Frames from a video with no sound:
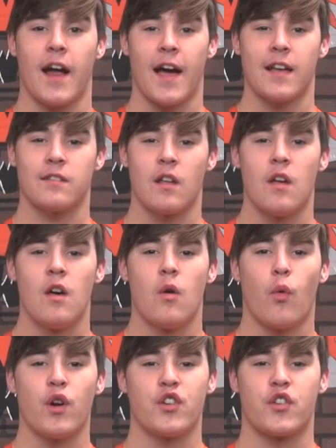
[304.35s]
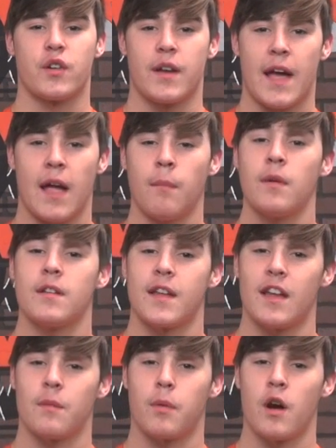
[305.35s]
asked, what is your name,
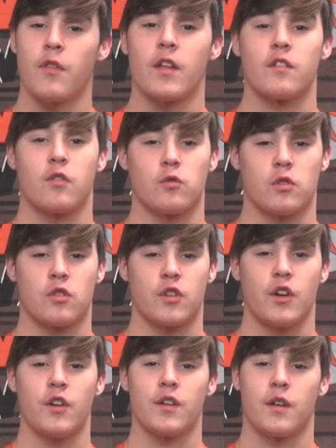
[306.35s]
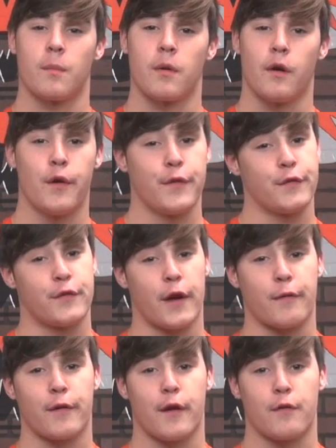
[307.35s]
date of birth, and social security number?
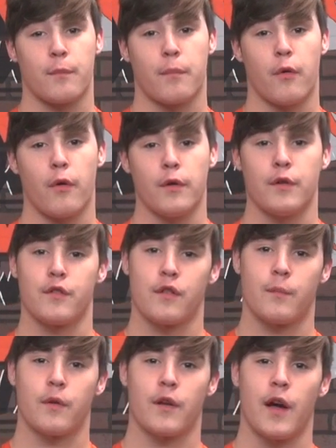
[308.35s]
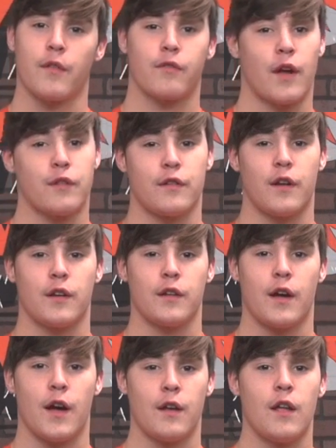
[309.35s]
Zachary Daniel Boyd, December 9th,
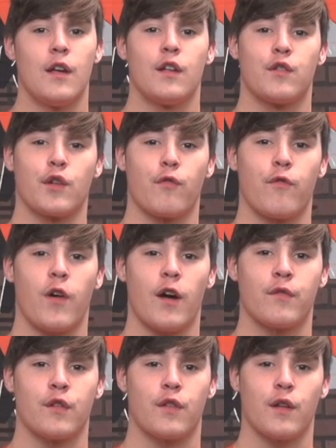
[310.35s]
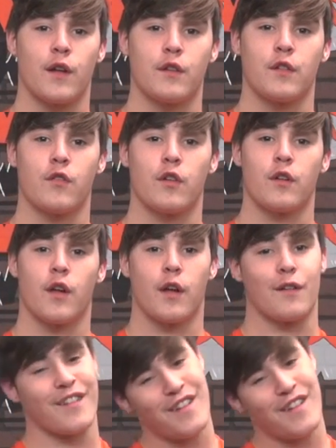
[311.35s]
1999, 645-68-1938.